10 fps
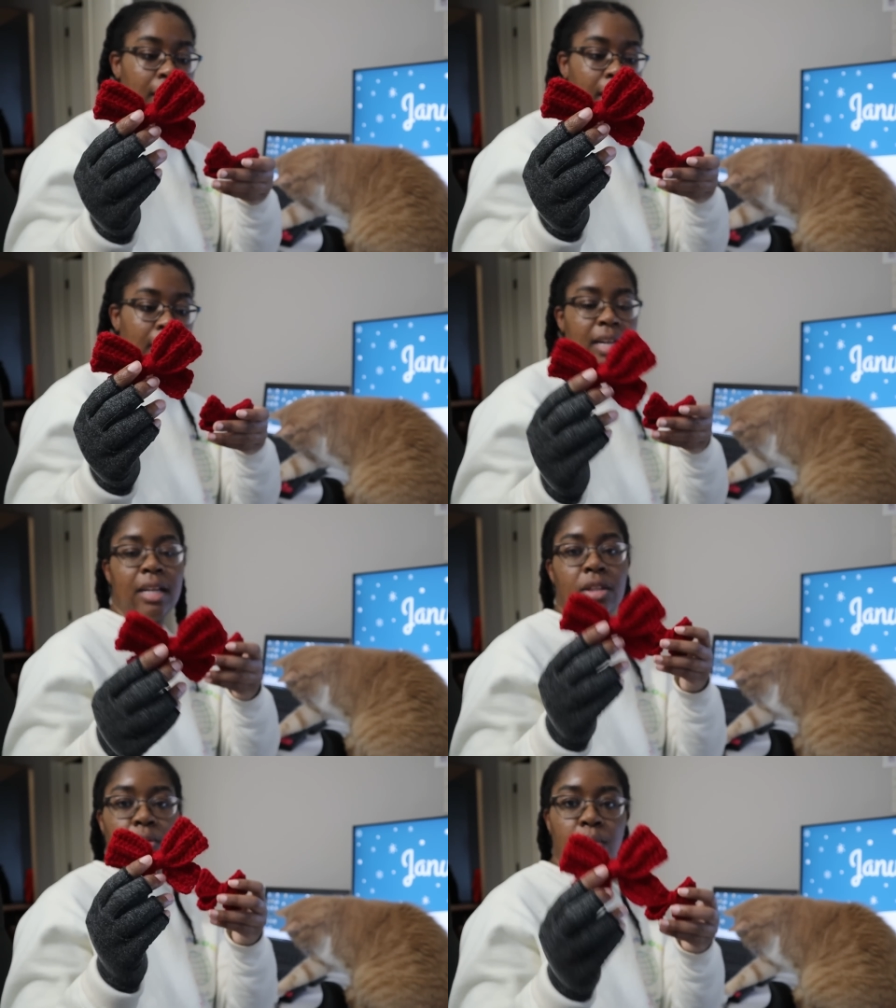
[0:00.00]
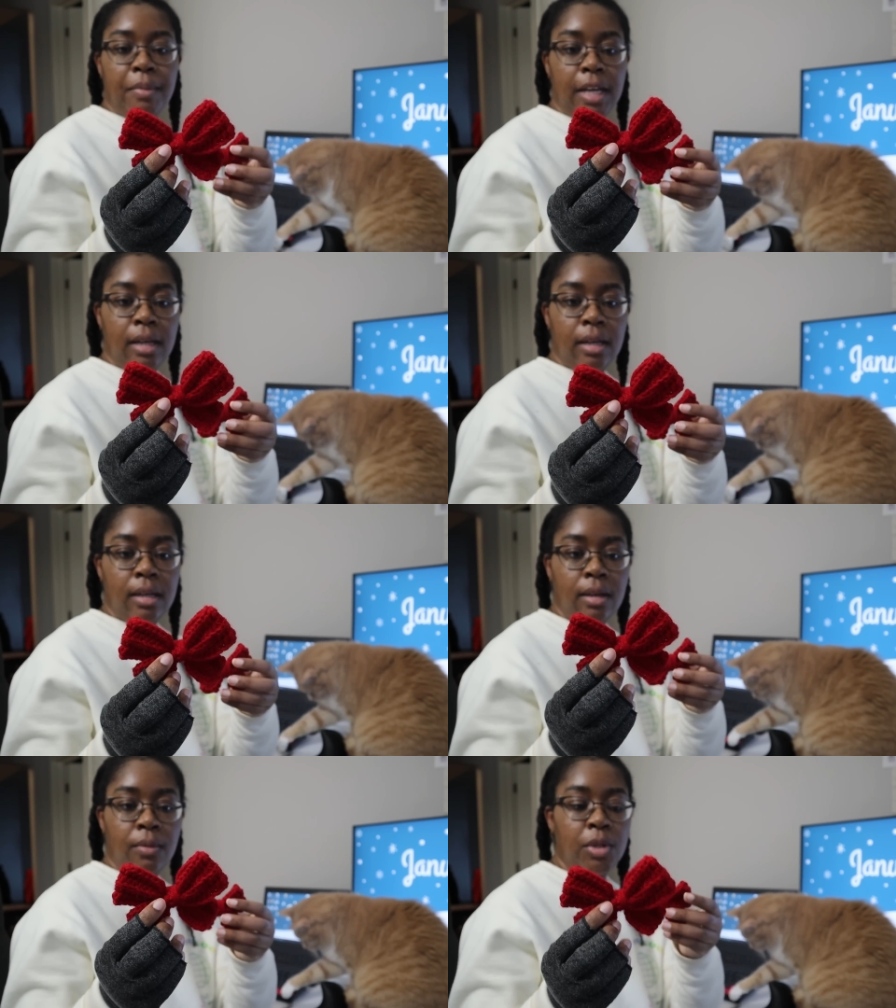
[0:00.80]
and I like the
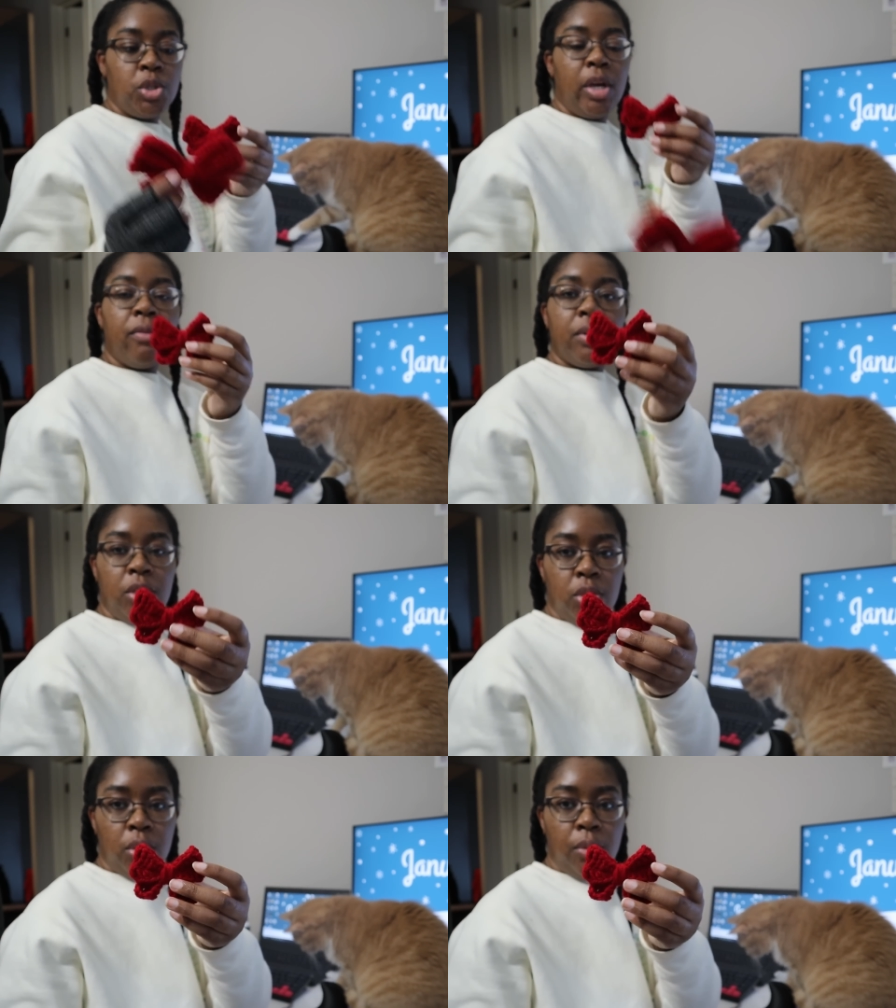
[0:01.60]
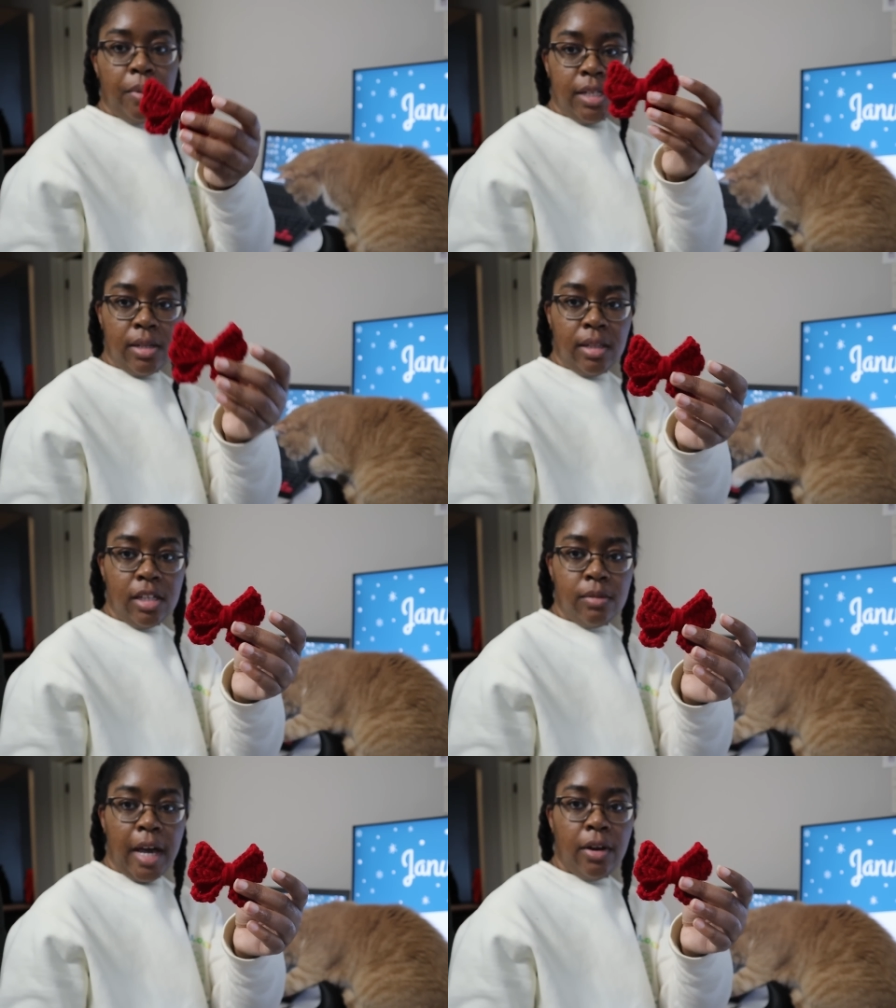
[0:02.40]
ribbing, which you can't really do based on
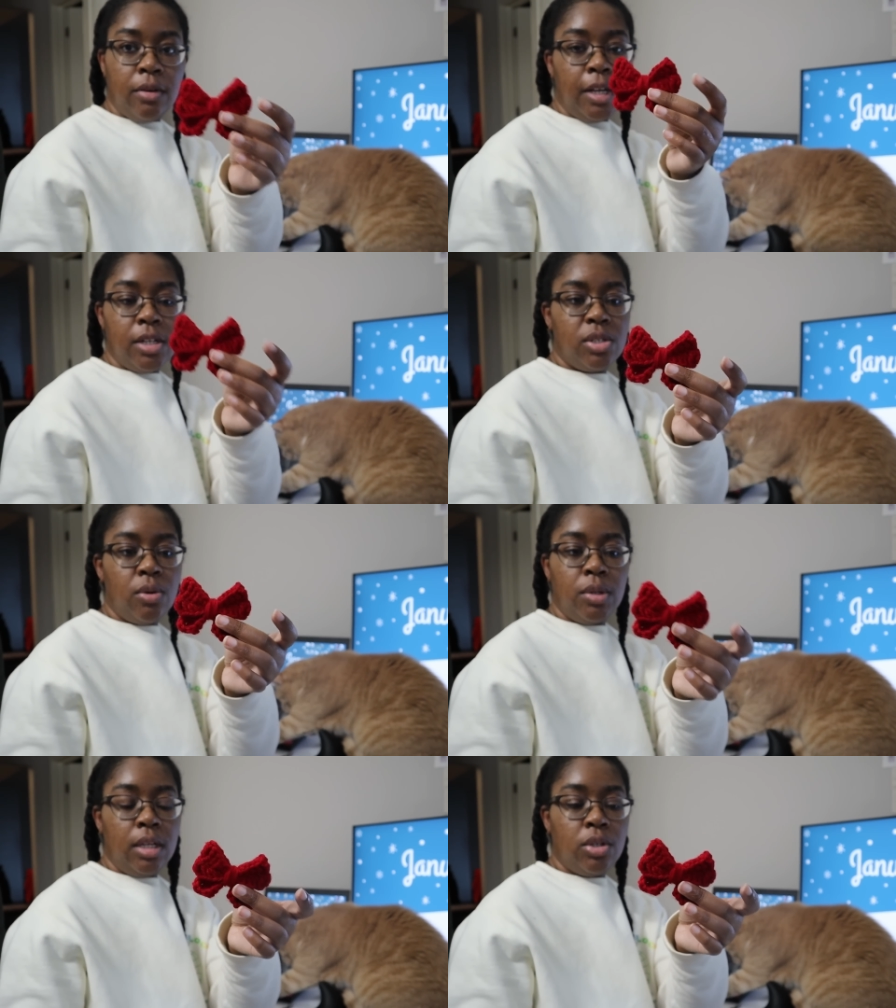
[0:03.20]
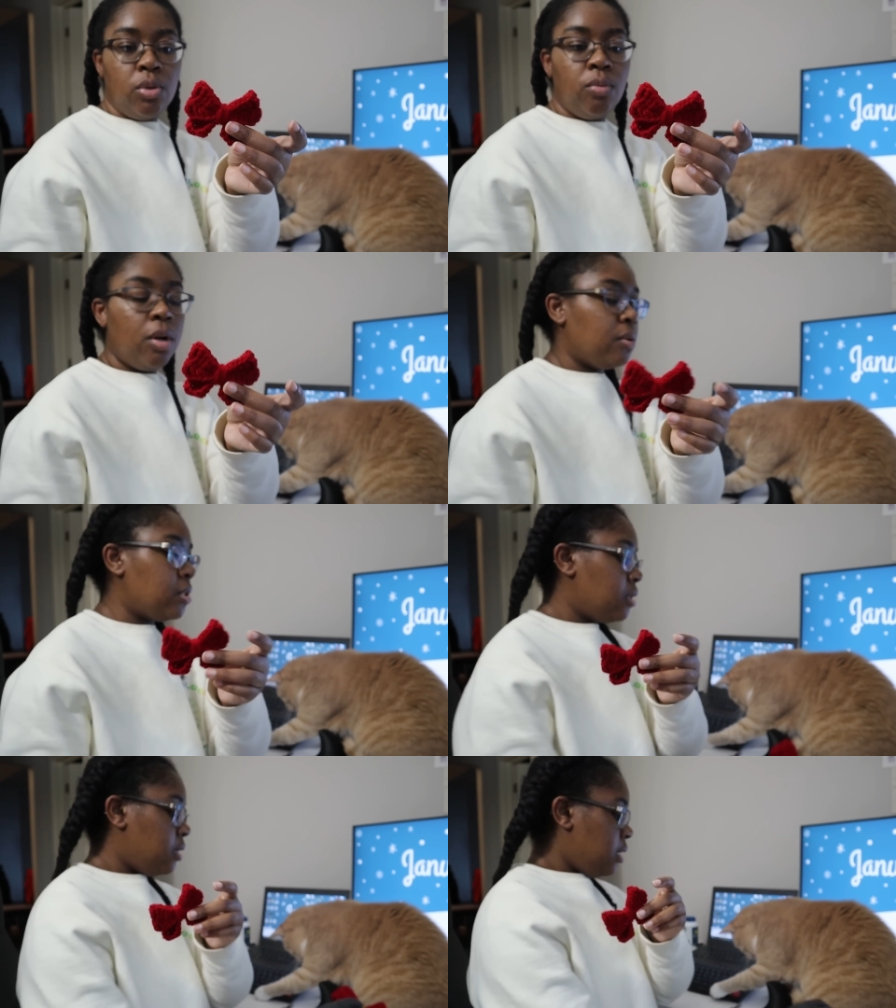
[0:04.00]
this pattern because it's only 2
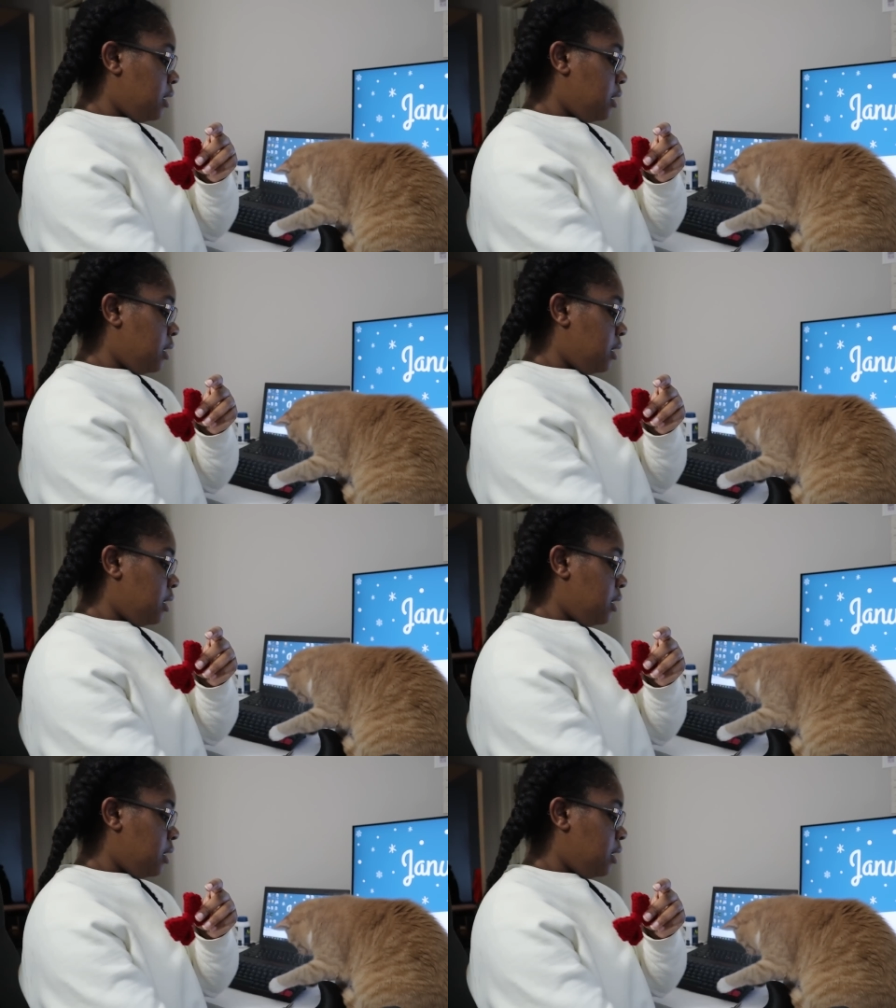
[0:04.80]
rows.